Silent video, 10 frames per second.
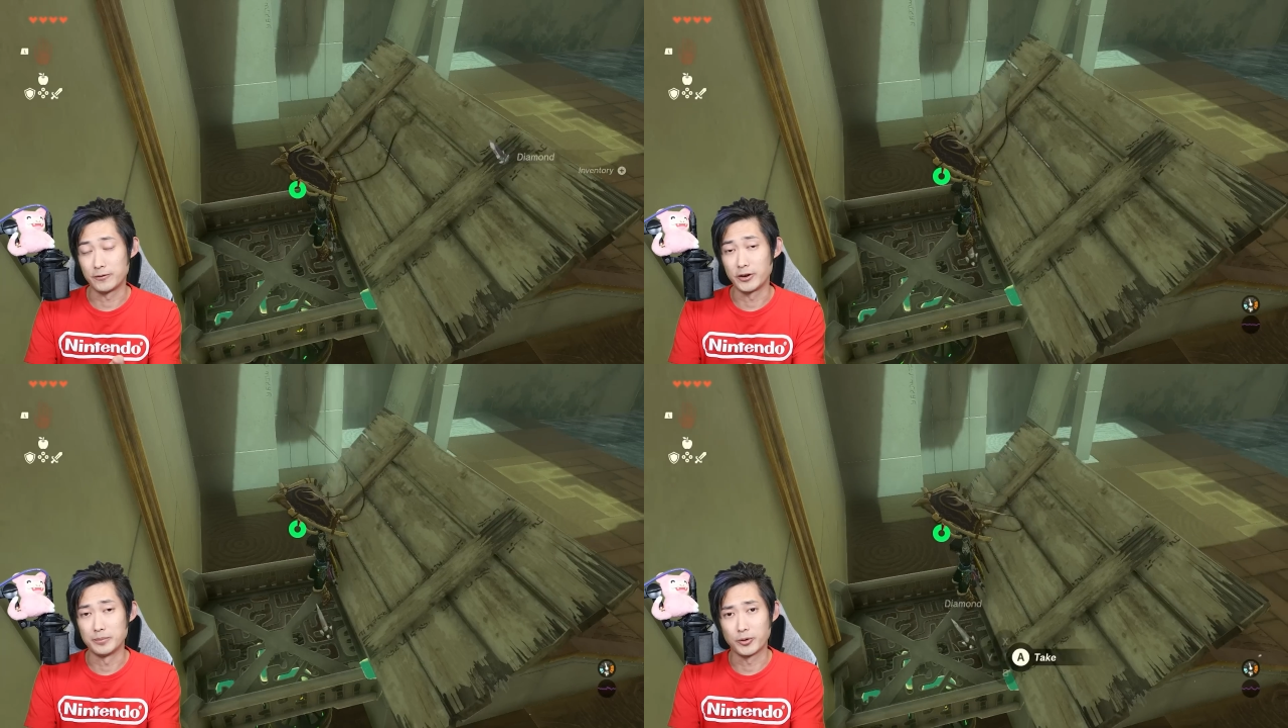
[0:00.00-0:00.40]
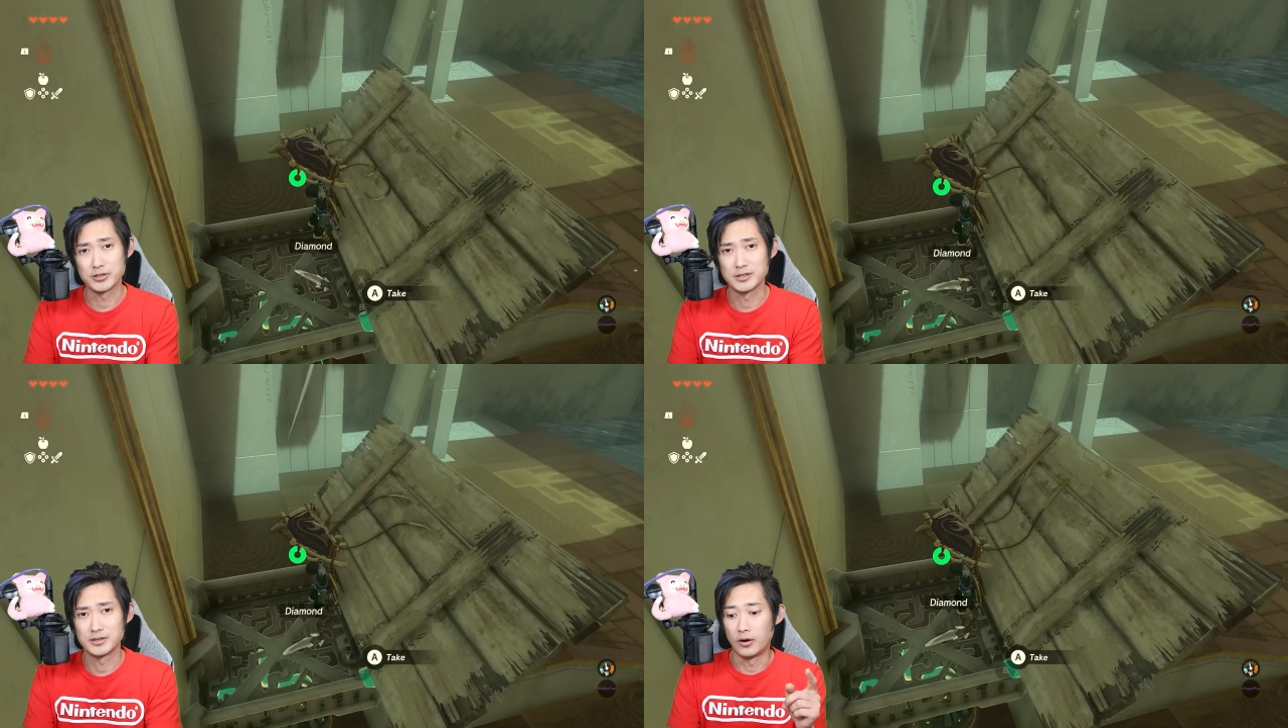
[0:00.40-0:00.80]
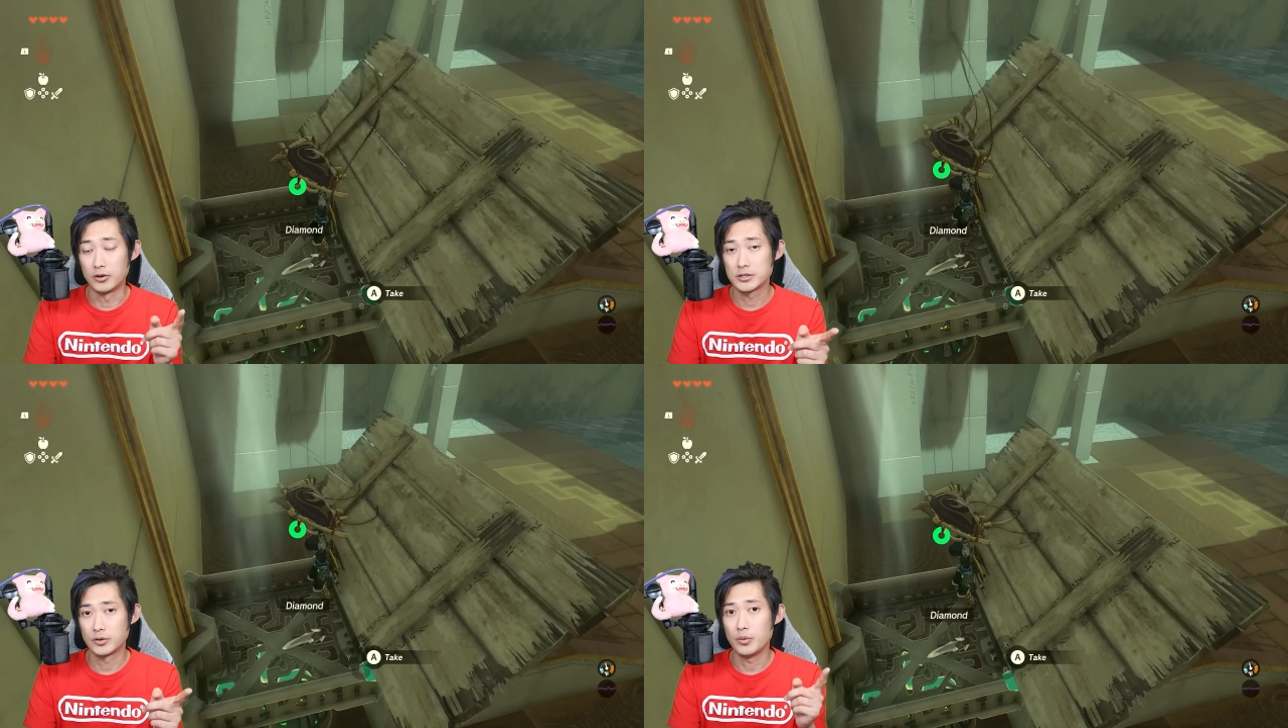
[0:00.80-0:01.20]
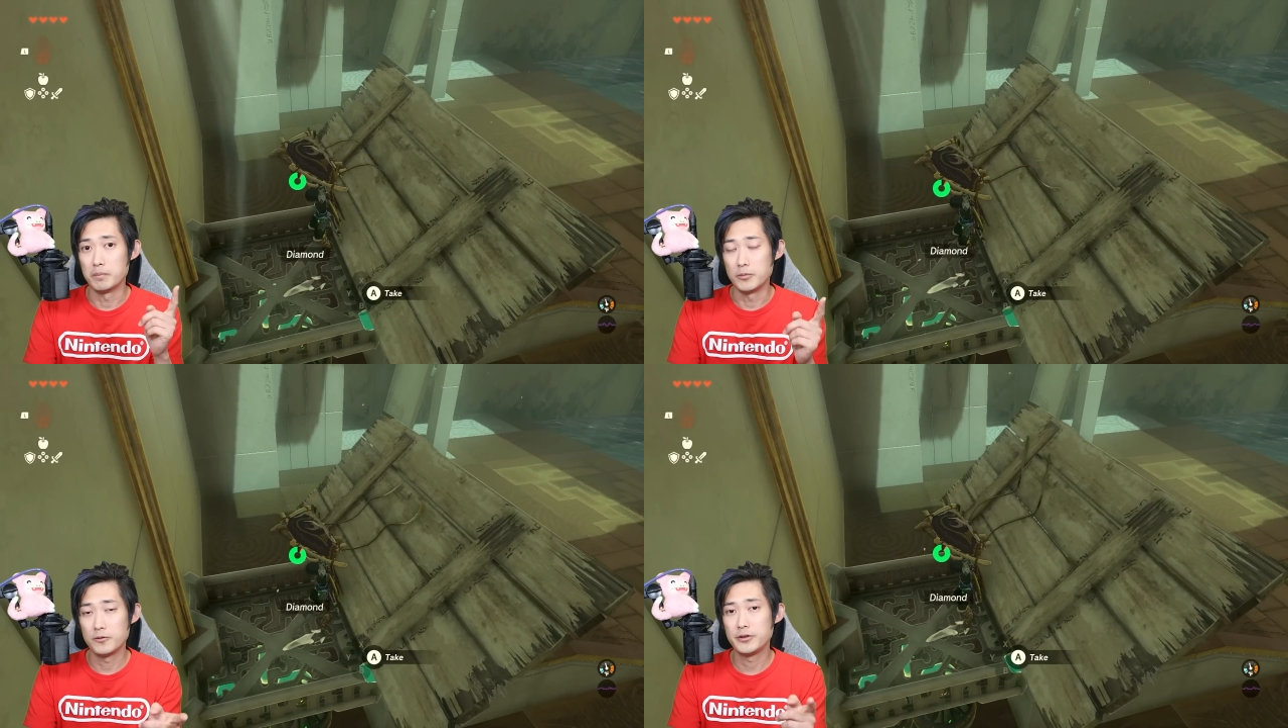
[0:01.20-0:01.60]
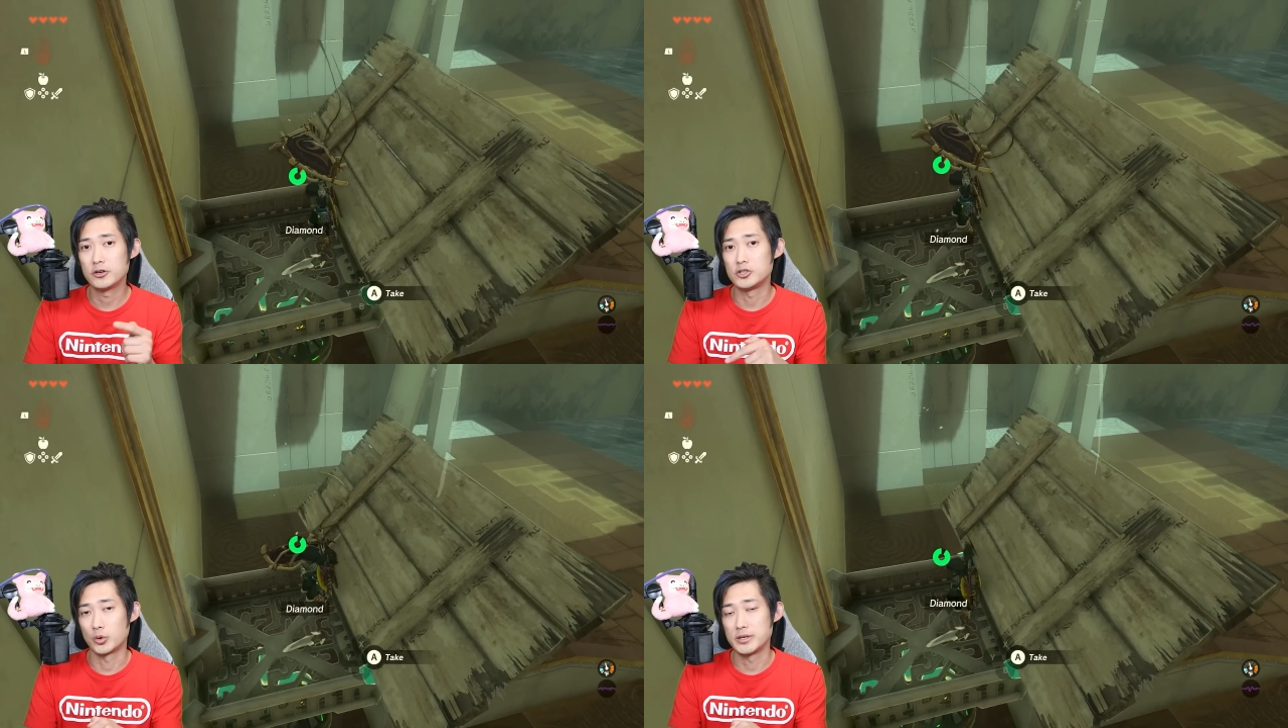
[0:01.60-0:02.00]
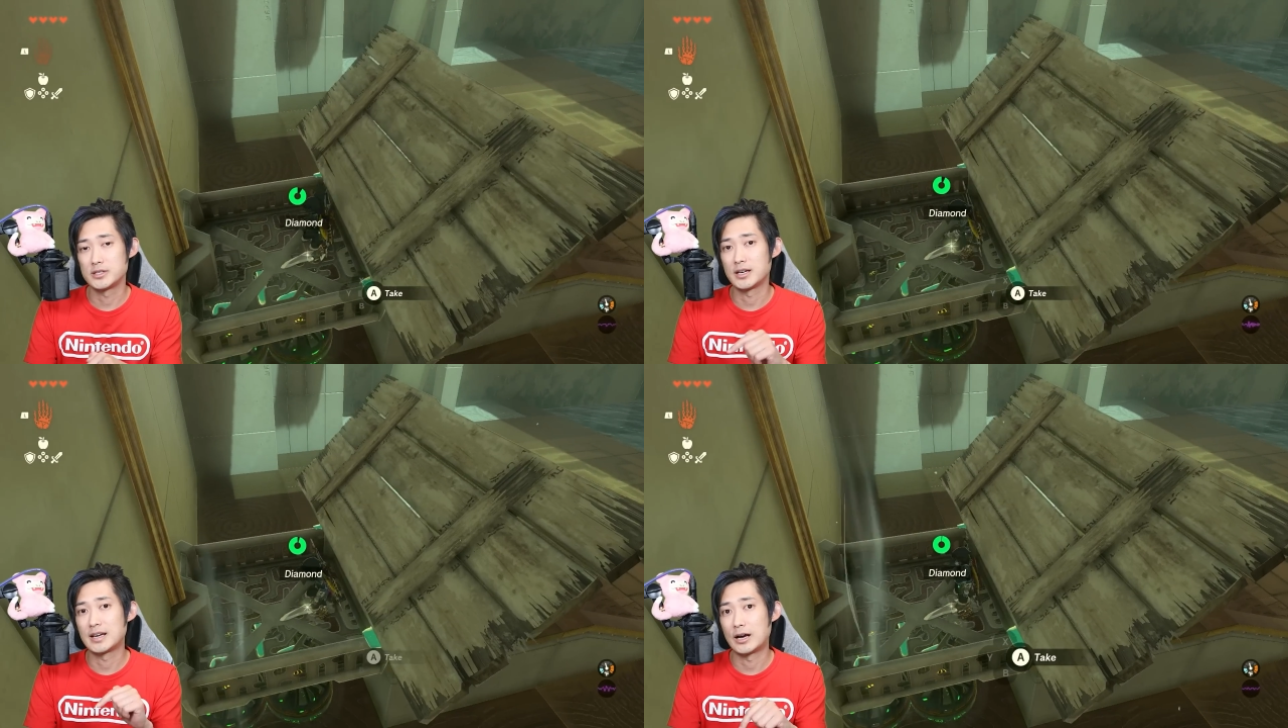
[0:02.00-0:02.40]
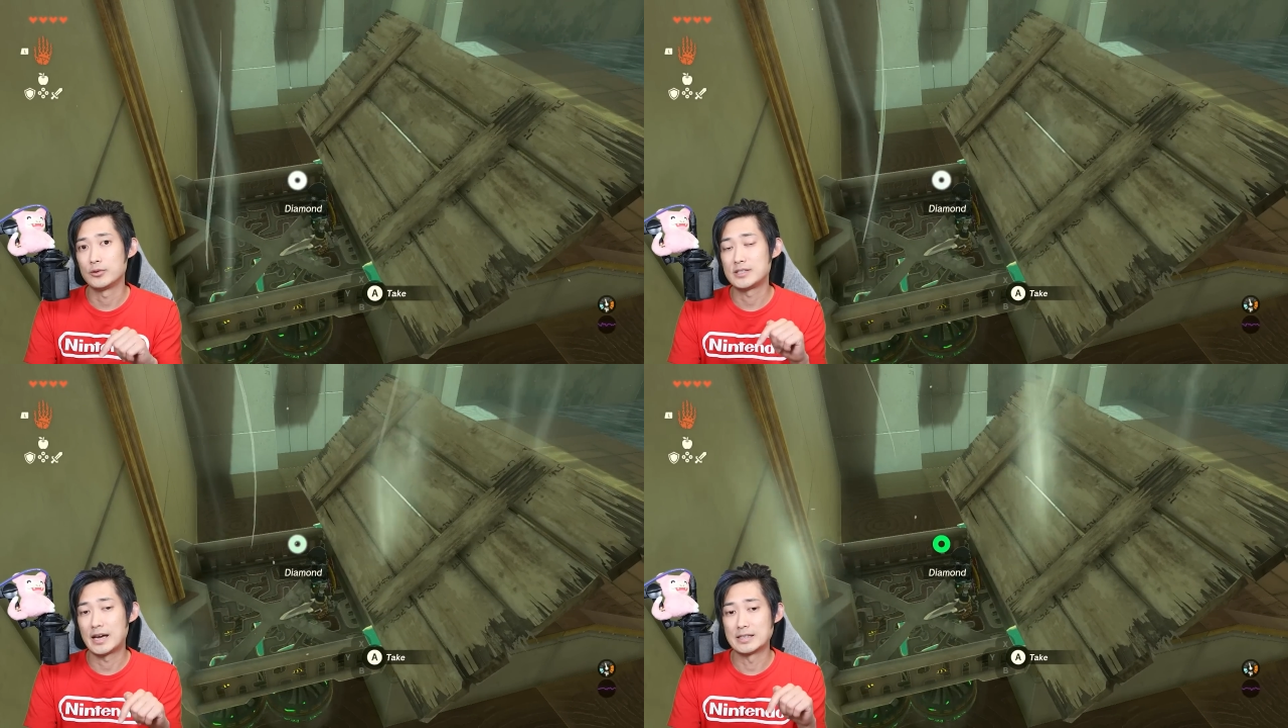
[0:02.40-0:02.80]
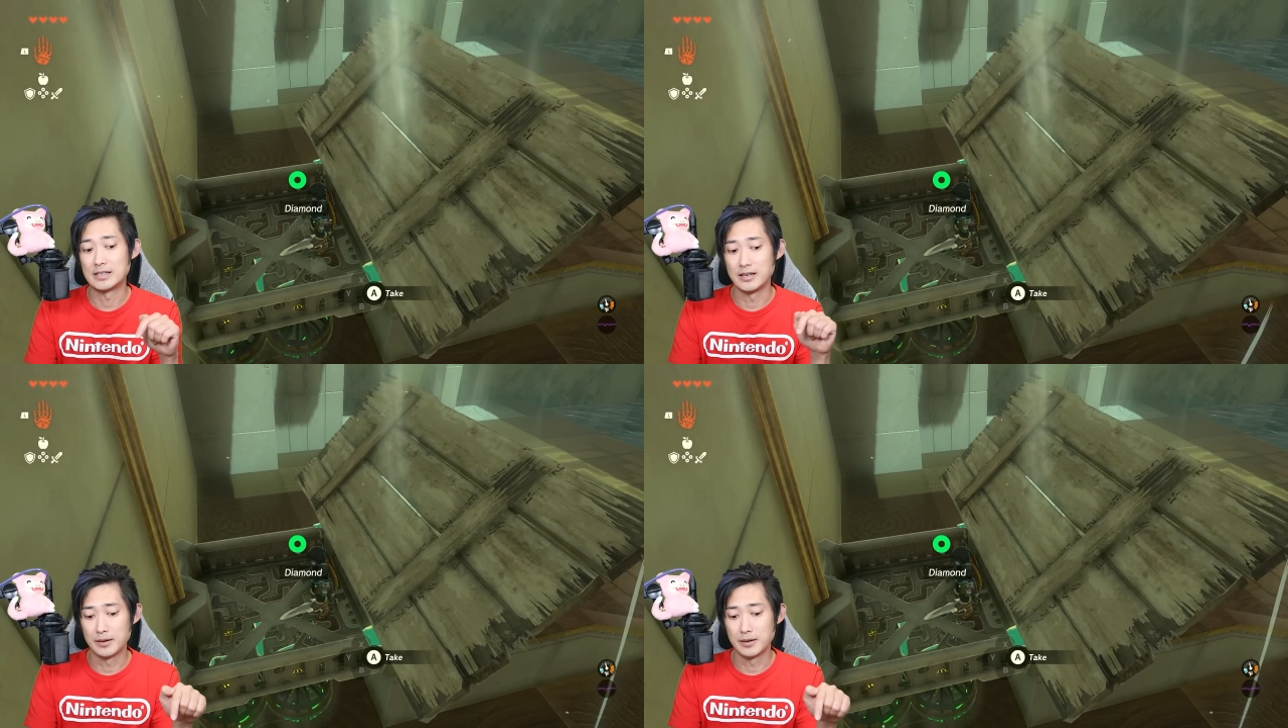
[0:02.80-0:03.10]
very important. Also, moving your joystick counts as an